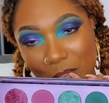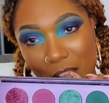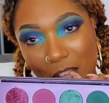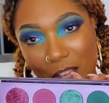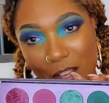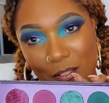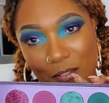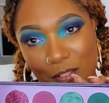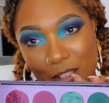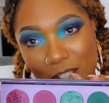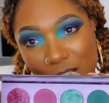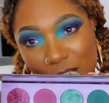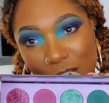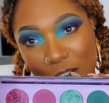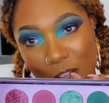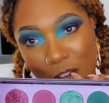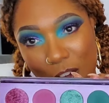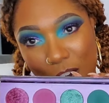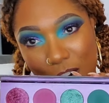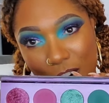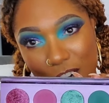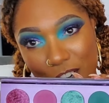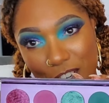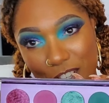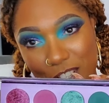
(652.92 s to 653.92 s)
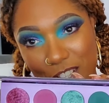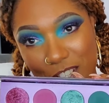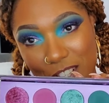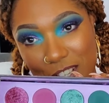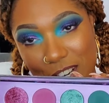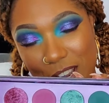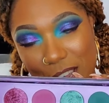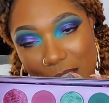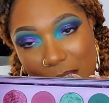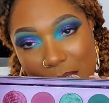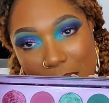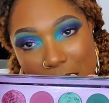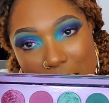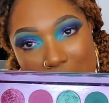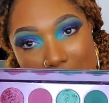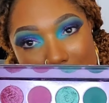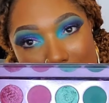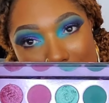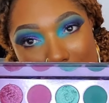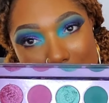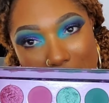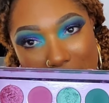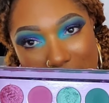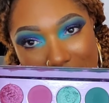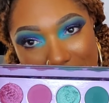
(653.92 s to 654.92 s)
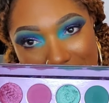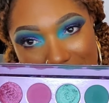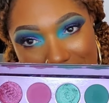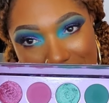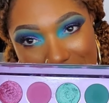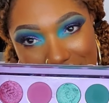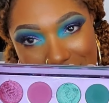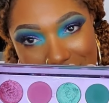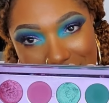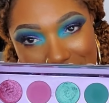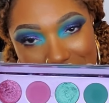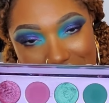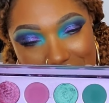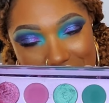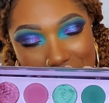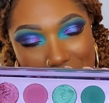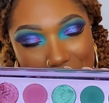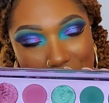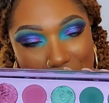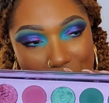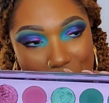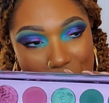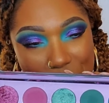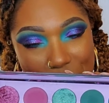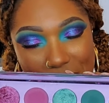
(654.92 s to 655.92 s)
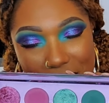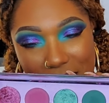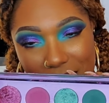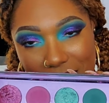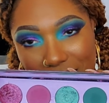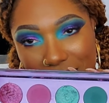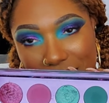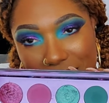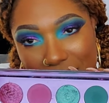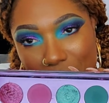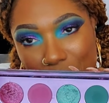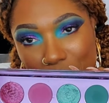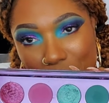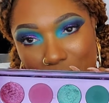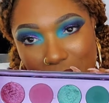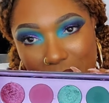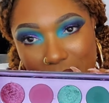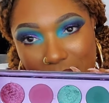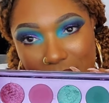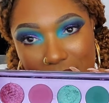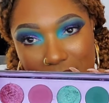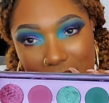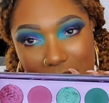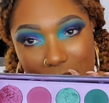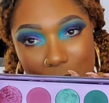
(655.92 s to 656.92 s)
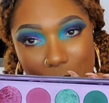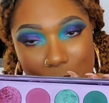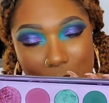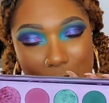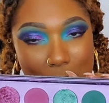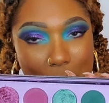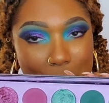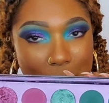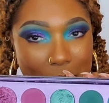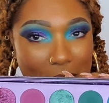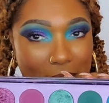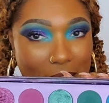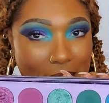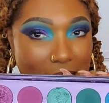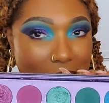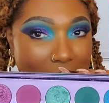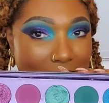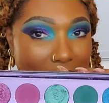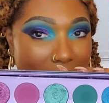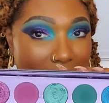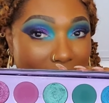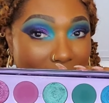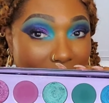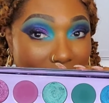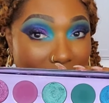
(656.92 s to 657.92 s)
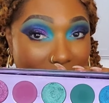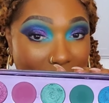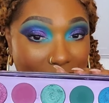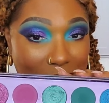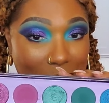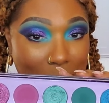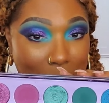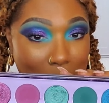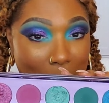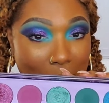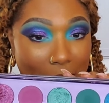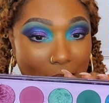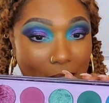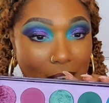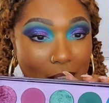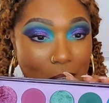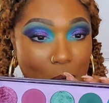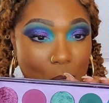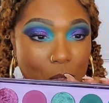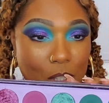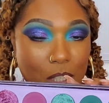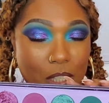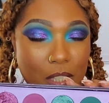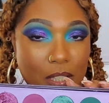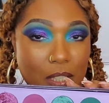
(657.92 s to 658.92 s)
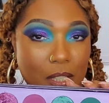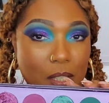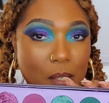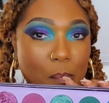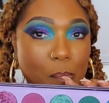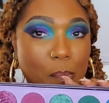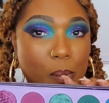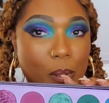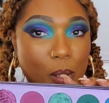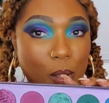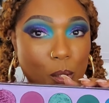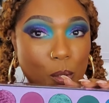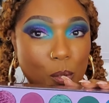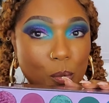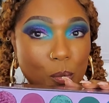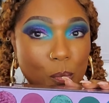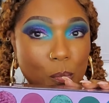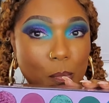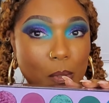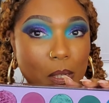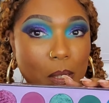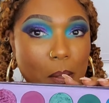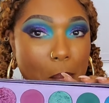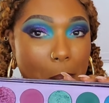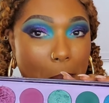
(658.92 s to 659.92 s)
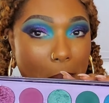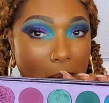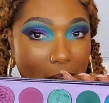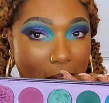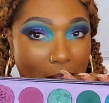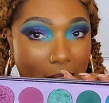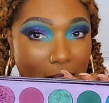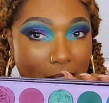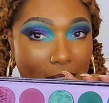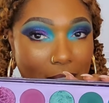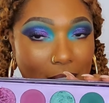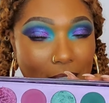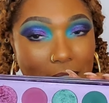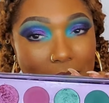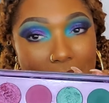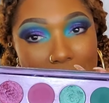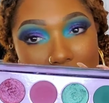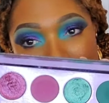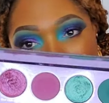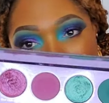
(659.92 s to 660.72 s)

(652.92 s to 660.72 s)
of the large pans, so that, that really gets me. But this palette, which is the Bloom palette